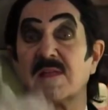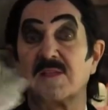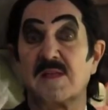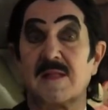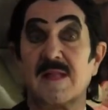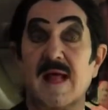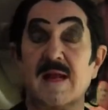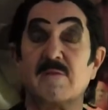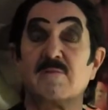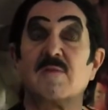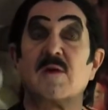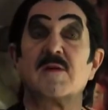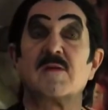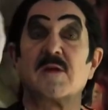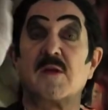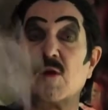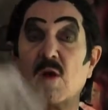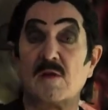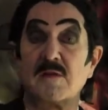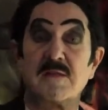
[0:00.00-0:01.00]
It's a lot of fun. You
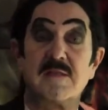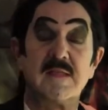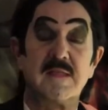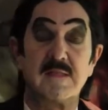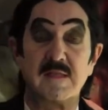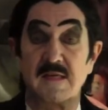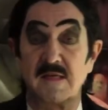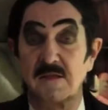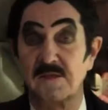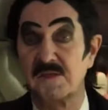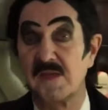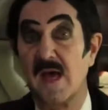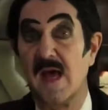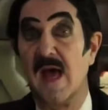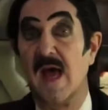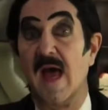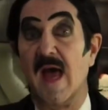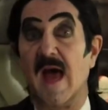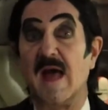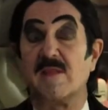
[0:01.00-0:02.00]
get all the details
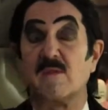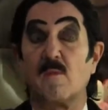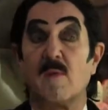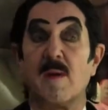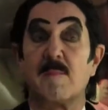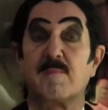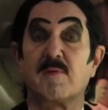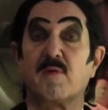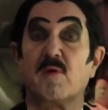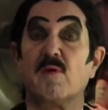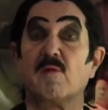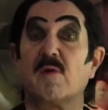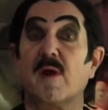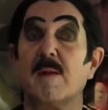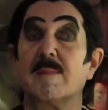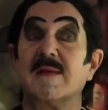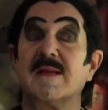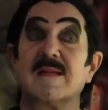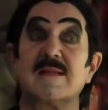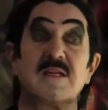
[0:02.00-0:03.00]
at the web
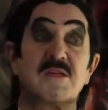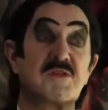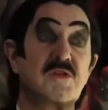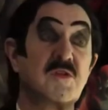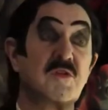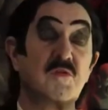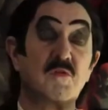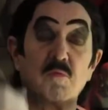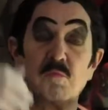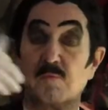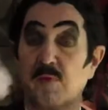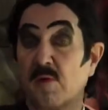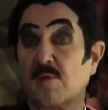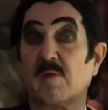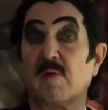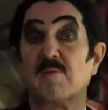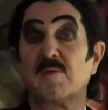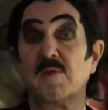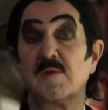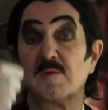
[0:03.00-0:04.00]
program, in addition to book
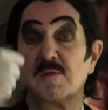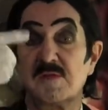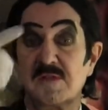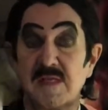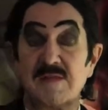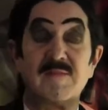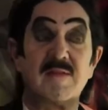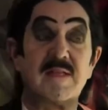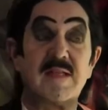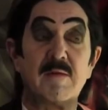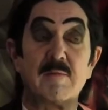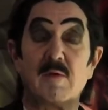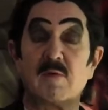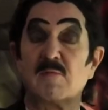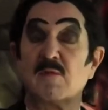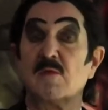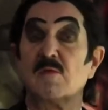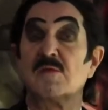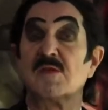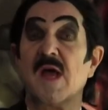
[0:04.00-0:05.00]
reviews, DVD
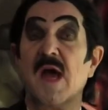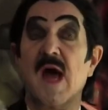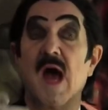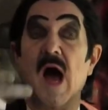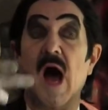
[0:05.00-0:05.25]
reviews,